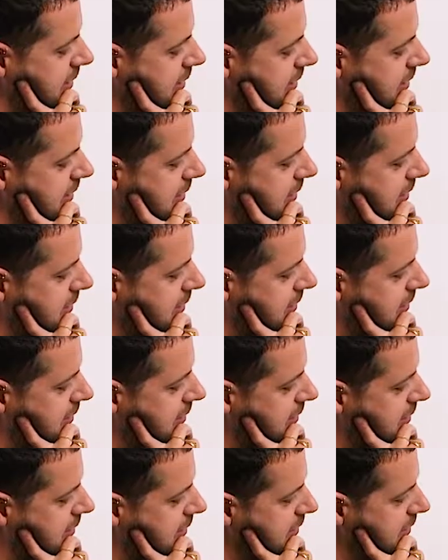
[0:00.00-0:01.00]

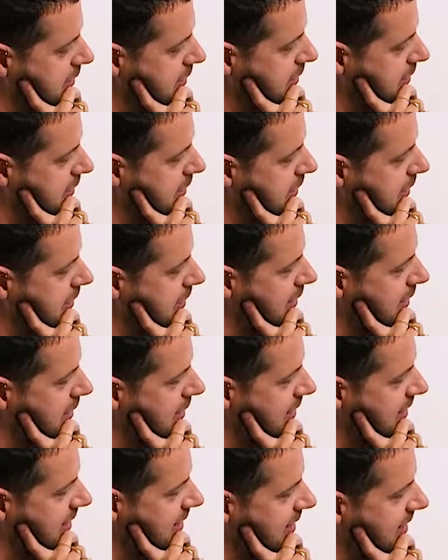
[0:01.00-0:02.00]

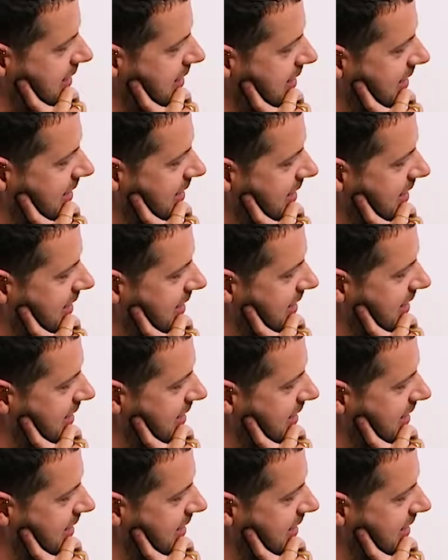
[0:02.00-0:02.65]
(not speaking)